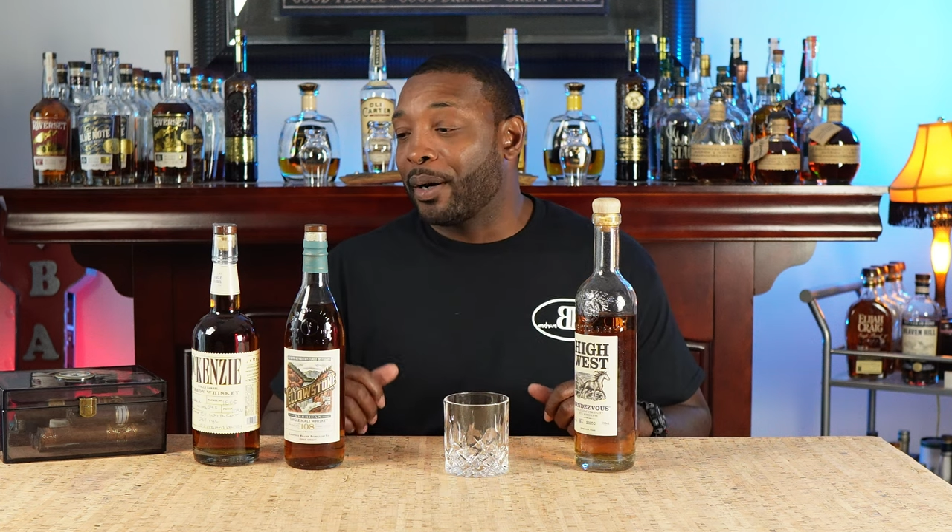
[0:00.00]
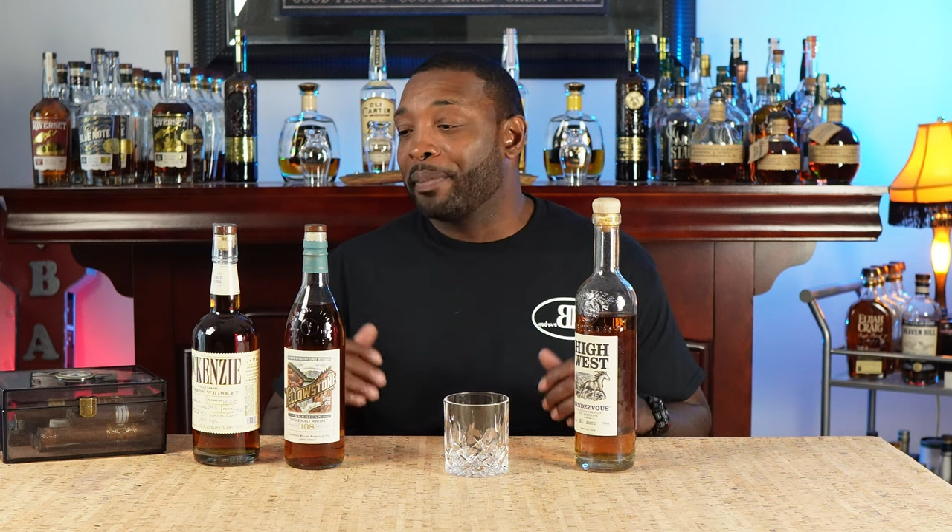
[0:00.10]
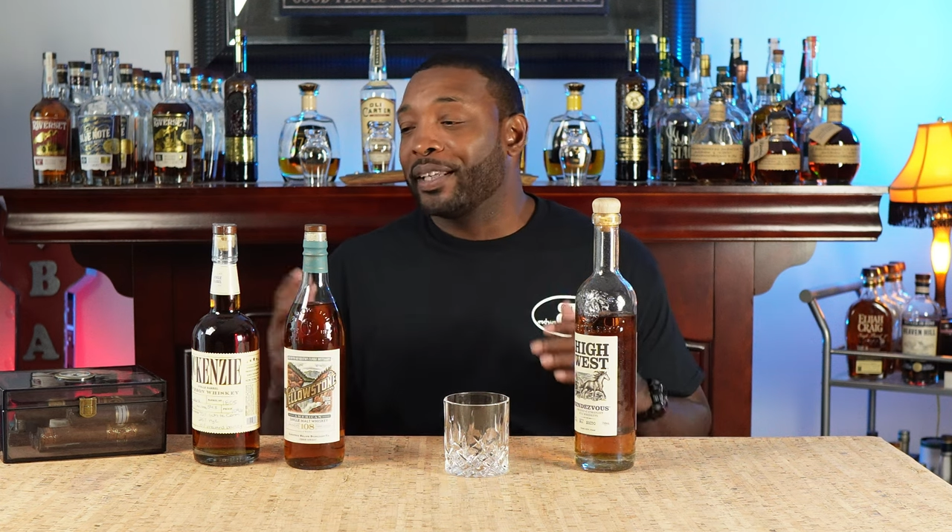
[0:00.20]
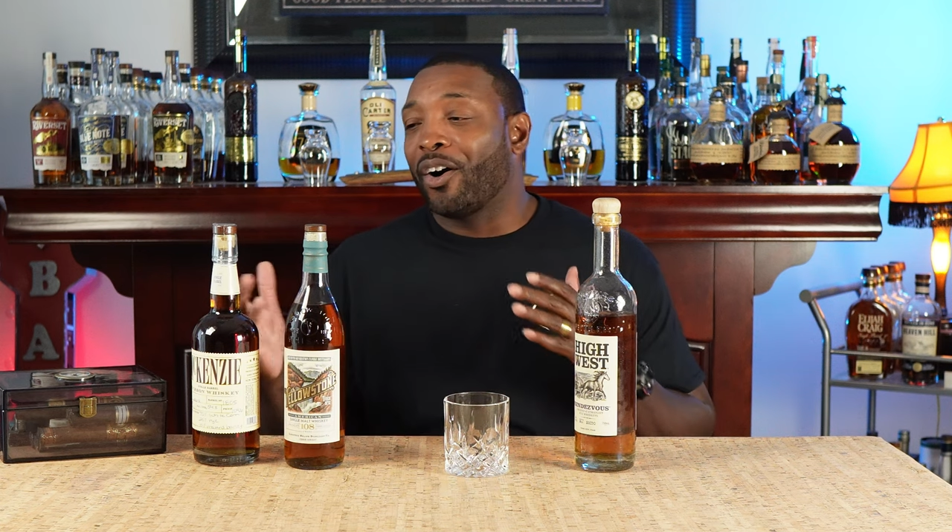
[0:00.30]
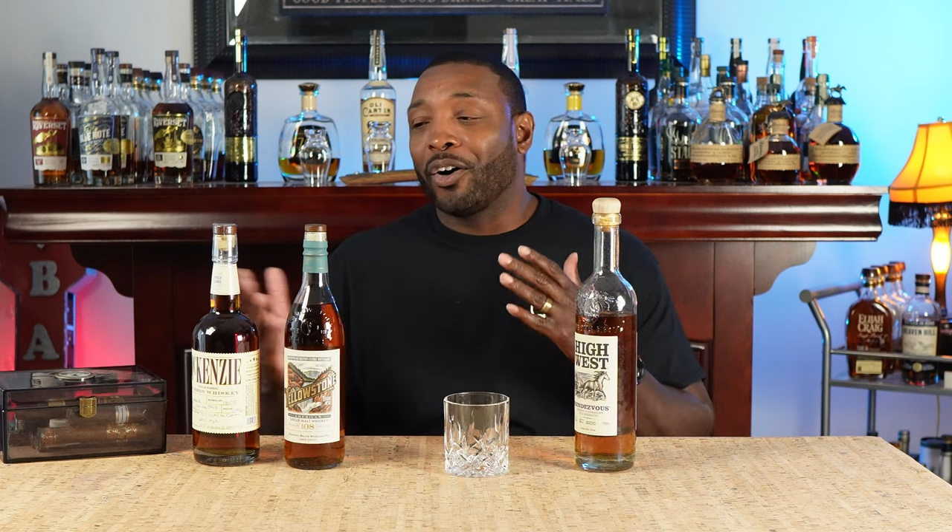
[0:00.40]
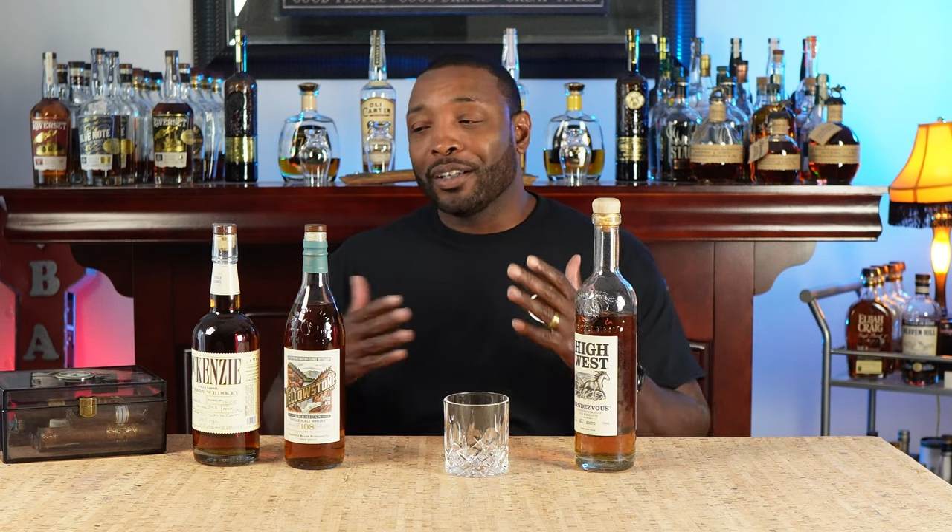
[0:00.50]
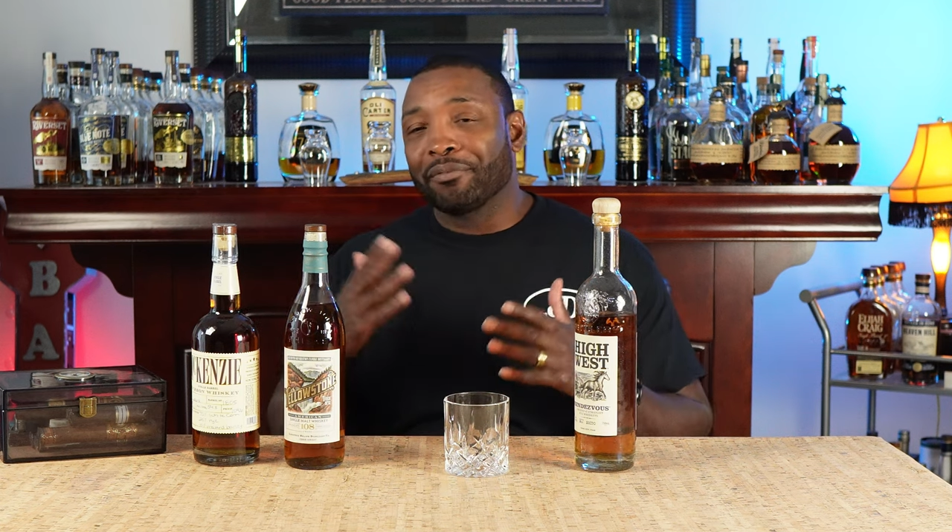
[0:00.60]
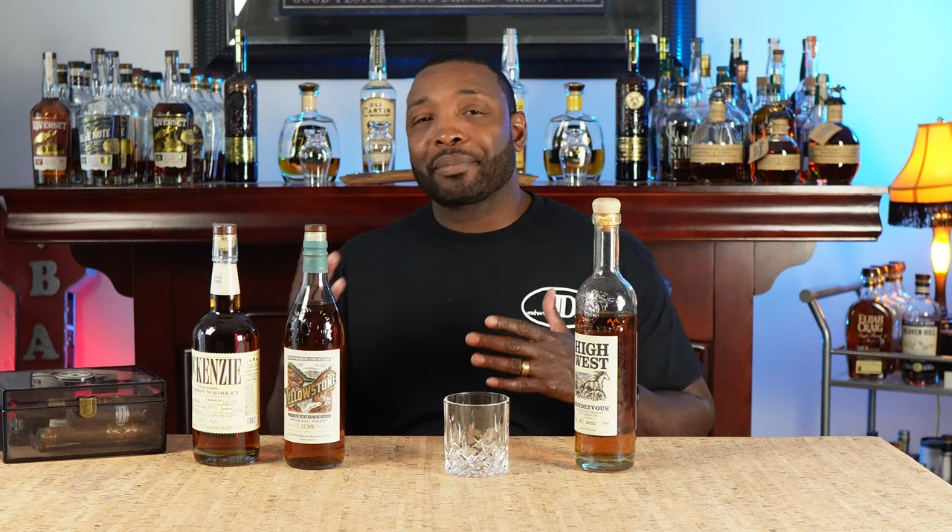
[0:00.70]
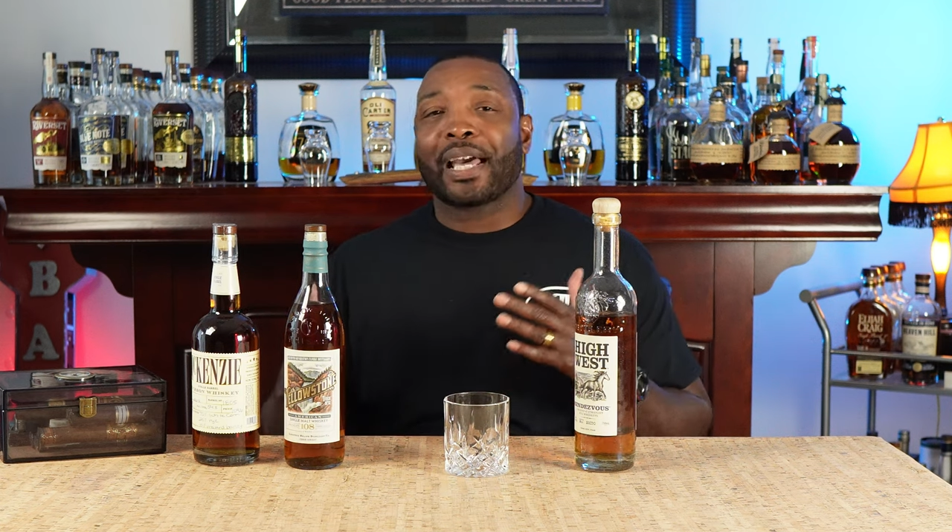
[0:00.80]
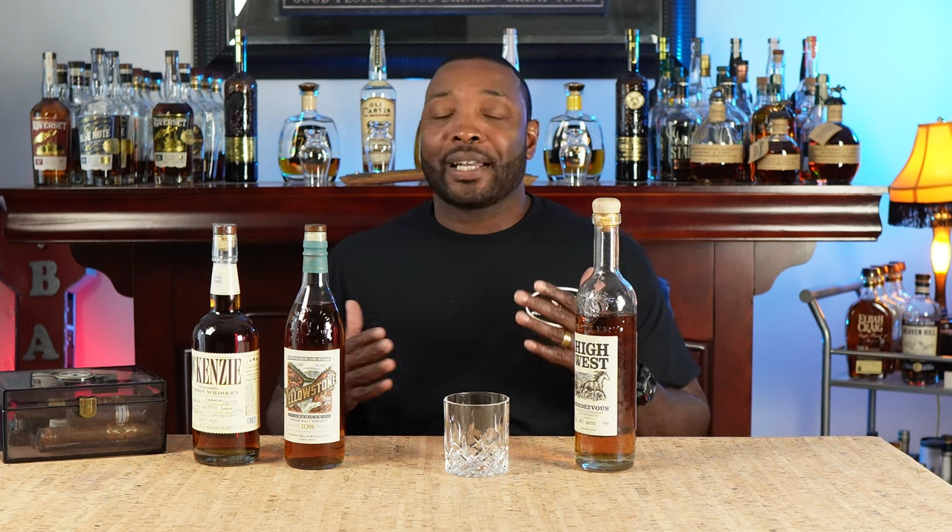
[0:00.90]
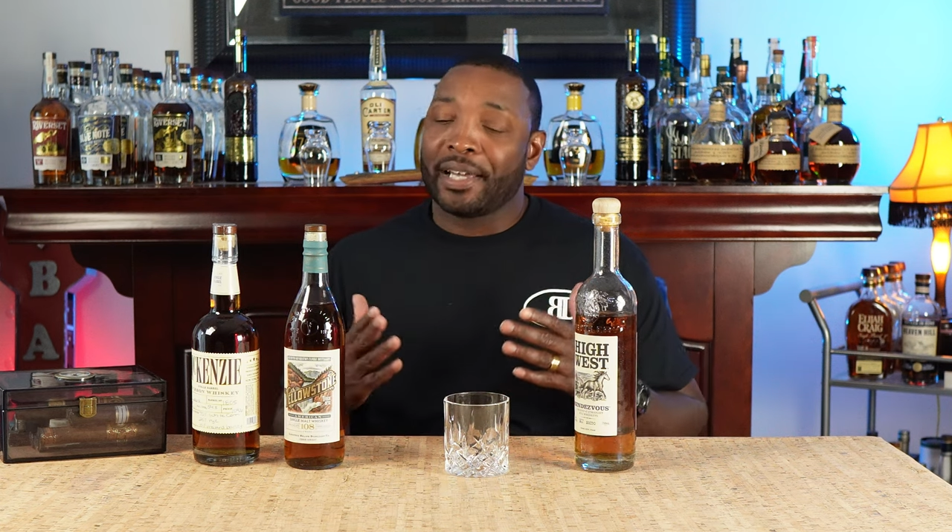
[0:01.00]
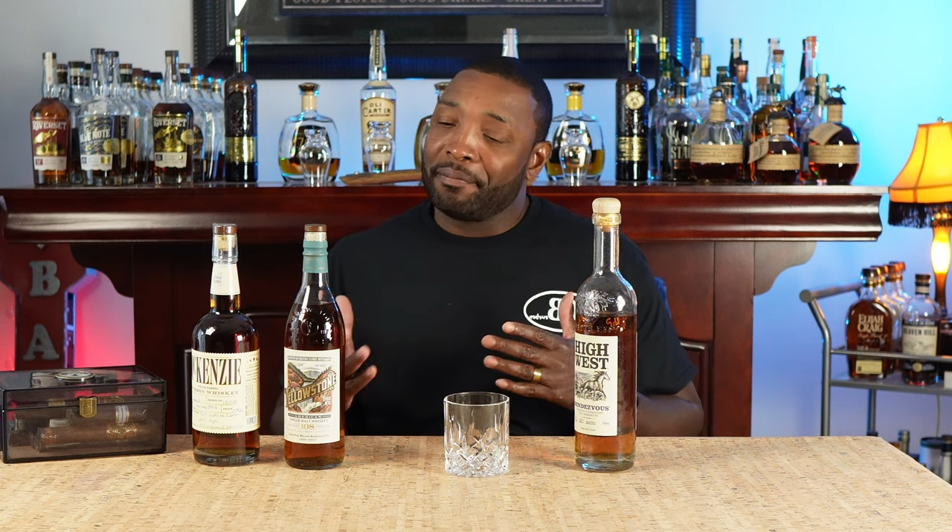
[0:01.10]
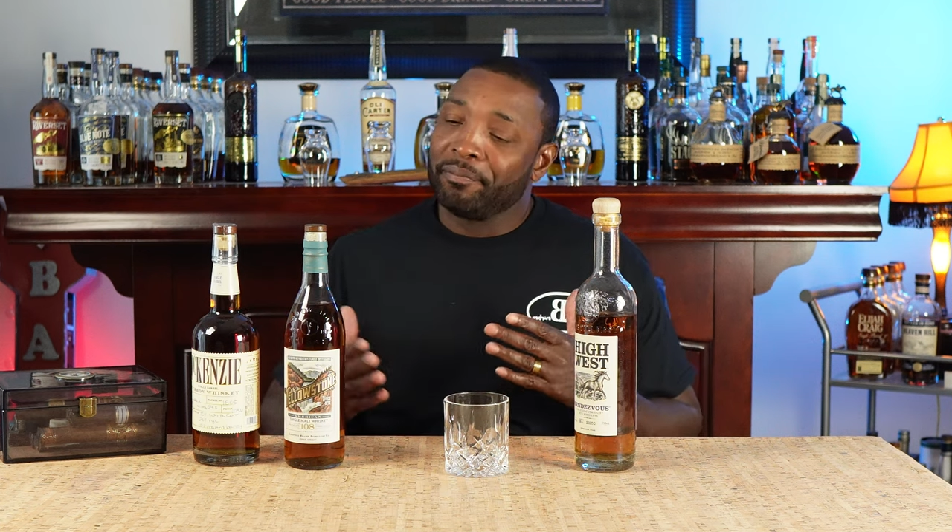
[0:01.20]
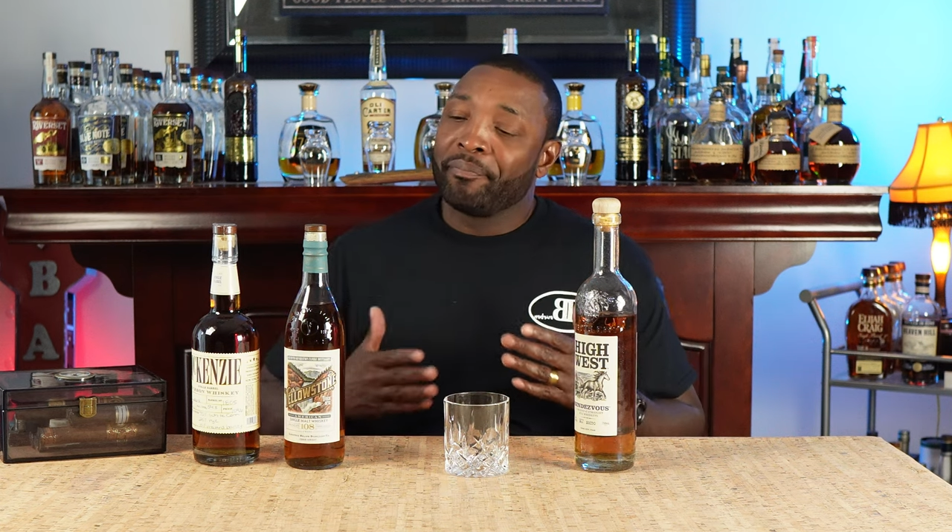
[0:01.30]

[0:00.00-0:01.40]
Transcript: I mean, all of them kind of